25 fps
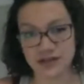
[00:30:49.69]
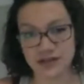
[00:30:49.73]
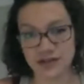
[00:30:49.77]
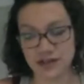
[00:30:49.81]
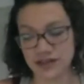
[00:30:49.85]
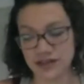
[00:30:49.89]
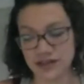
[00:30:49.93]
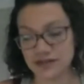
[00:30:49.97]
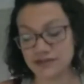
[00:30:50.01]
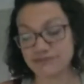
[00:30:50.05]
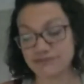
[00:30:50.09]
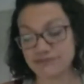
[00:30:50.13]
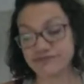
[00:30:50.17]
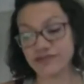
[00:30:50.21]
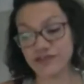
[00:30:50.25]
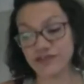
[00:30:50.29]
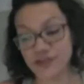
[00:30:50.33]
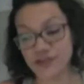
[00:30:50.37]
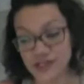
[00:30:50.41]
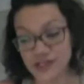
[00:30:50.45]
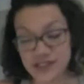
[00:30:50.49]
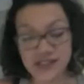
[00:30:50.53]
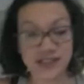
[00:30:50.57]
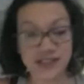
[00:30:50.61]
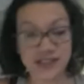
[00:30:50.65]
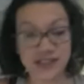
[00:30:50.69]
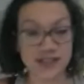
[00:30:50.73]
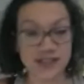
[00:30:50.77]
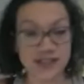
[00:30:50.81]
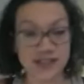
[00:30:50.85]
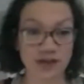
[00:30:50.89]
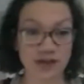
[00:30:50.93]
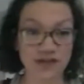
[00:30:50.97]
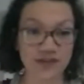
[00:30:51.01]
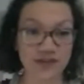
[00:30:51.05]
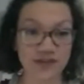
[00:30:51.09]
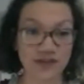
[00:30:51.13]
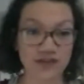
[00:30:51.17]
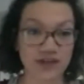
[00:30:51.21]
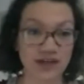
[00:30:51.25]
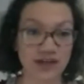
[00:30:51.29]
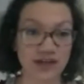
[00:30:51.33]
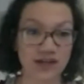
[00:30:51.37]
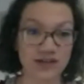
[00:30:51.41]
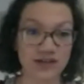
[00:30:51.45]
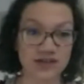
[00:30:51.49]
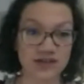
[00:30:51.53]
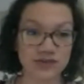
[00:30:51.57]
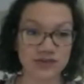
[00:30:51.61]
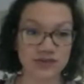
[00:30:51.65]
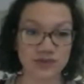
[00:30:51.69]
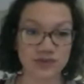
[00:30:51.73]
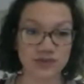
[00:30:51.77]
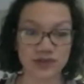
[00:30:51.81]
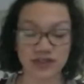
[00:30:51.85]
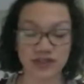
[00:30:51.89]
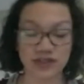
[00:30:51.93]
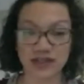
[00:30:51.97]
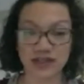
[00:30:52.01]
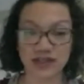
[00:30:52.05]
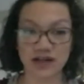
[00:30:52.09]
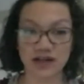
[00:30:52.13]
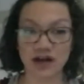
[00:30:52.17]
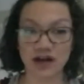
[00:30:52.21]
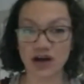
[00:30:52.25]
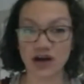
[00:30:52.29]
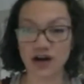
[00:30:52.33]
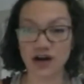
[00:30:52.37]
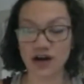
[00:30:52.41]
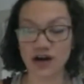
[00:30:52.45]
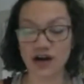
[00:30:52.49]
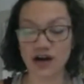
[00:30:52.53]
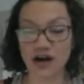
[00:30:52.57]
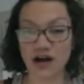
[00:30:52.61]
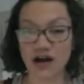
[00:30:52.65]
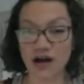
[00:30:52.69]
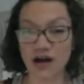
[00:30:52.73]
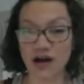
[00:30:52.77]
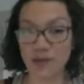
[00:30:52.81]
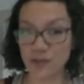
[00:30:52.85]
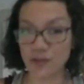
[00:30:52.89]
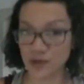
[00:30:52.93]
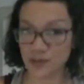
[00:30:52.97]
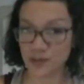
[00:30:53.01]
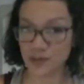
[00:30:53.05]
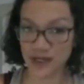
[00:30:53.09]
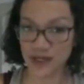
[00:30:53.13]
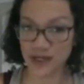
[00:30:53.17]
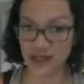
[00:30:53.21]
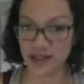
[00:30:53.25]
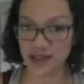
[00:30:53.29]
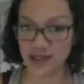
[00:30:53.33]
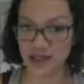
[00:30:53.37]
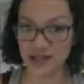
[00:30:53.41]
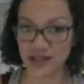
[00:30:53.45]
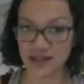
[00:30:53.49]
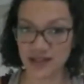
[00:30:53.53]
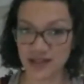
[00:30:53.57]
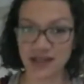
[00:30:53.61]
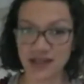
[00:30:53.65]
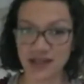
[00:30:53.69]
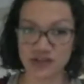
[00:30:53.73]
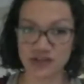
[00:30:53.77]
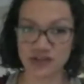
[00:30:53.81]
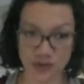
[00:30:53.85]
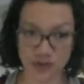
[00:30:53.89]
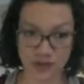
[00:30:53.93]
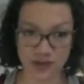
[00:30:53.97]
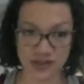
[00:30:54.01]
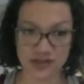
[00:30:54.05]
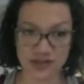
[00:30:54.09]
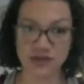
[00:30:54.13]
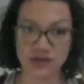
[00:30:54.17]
like, for instance, my favorite colors to work in are opera pink and turquoise.